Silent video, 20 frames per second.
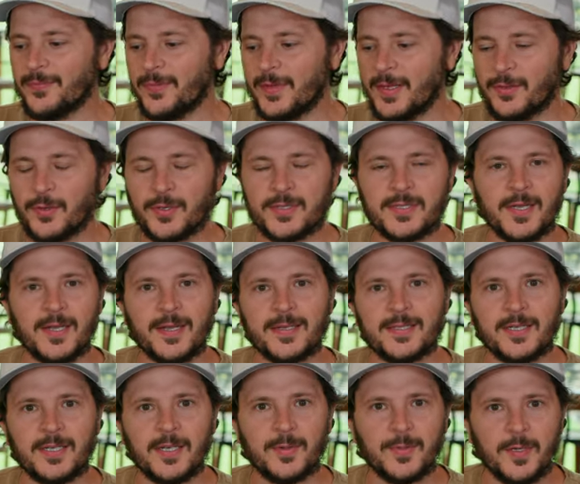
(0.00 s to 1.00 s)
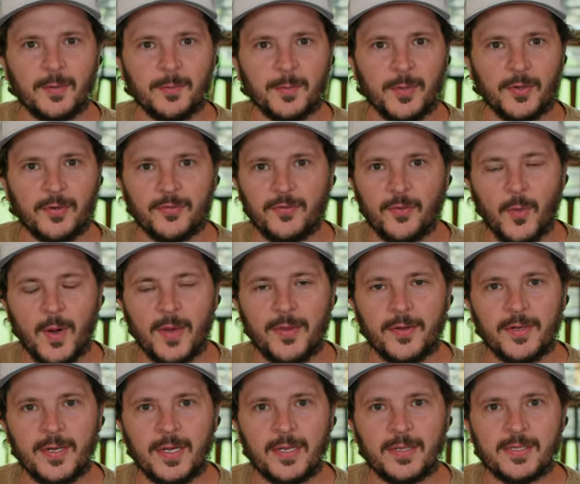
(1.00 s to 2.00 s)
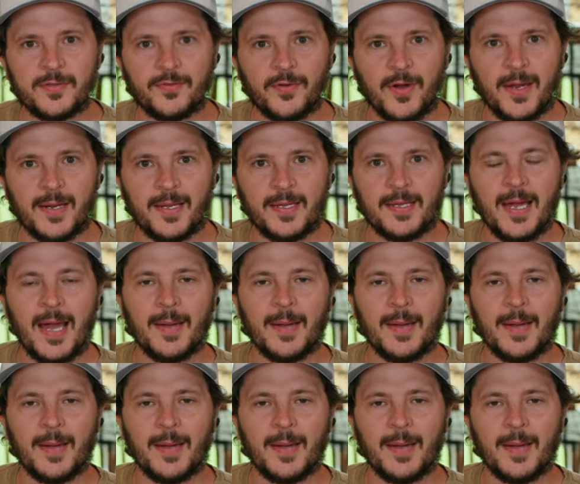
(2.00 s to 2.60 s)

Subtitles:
It looks like it's gonna be a beautiful weather day this Friday.